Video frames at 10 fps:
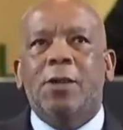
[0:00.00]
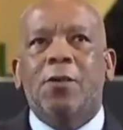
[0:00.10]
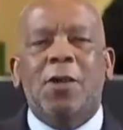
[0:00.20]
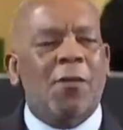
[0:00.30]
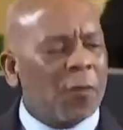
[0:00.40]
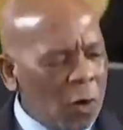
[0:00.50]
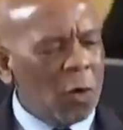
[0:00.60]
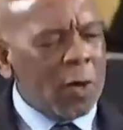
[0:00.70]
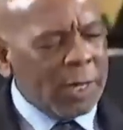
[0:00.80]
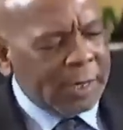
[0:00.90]
We have
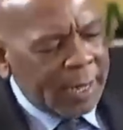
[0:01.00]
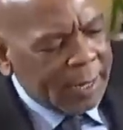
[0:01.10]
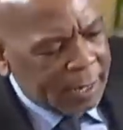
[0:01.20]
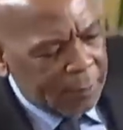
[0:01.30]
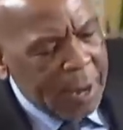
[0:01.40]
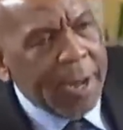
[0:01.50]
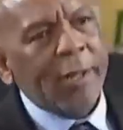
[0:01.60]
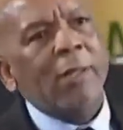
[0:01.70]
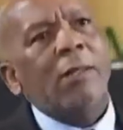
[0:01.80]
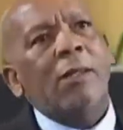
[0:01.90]
always and
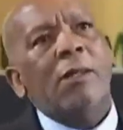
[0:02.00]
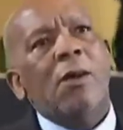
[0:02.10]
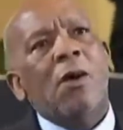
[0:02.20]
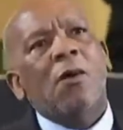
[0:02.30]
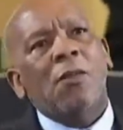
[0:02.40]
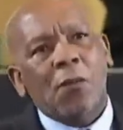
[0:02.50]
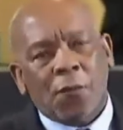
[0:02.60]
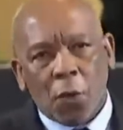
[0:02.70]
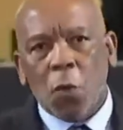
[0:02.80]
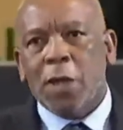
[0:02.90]
remain of the
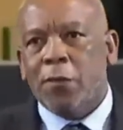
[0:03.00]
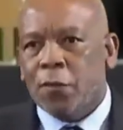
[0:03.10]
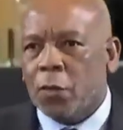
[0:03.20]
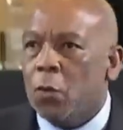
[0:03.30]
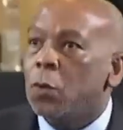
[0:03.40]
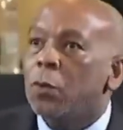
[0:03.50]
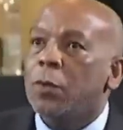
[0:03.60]
following view